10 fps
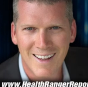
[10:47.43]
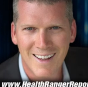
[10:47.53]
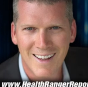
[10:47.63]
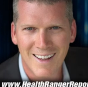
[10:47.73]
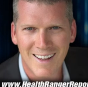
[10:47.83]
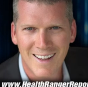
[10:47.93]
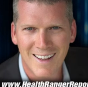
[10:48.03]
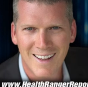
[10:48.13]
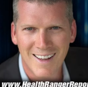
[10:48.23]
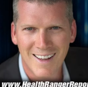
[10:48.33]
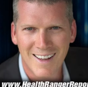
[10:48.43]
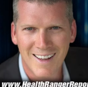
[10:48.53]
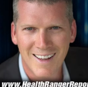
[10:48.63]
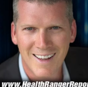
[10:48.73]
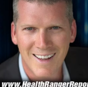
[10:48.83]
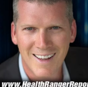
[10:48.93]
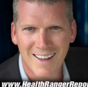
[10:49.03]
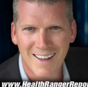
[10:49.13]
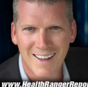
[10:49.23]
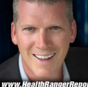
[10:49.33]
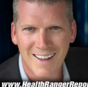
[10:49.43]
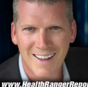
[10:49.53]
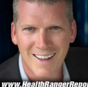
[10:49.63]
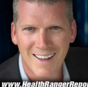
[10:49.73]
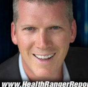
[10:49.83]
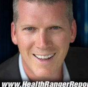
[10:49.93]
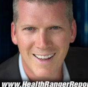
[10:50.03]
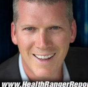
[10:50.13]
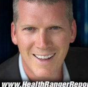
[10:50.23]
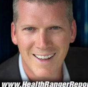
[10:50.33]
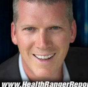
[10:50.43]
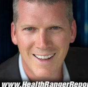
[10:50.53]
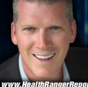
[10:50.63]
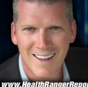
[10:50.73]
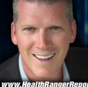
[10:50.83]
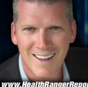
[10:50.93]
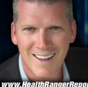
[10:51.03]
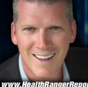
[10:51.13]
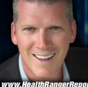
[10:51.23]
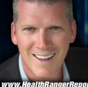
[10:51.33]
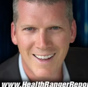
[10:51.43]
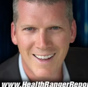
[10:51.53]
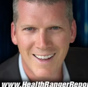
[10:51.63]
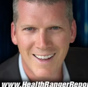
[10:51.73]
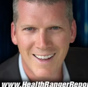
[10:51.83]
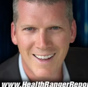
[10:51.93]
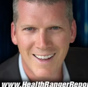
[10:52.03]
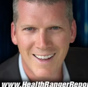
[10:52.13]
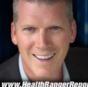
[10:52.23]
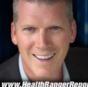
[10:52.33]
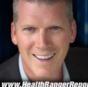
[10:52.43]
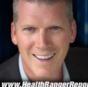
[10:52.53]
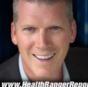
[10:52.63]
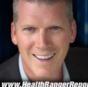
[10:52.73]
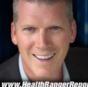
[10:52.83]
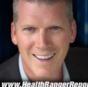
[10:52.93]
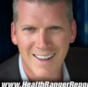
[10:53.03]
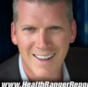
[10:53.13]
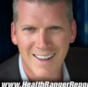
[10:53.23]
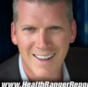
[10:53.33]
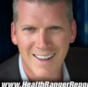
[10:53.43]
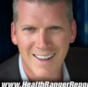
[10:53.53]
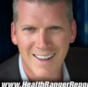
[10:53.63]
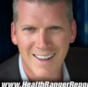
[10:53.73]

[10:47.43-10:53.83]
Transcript: This is a still picture; no speech is visible.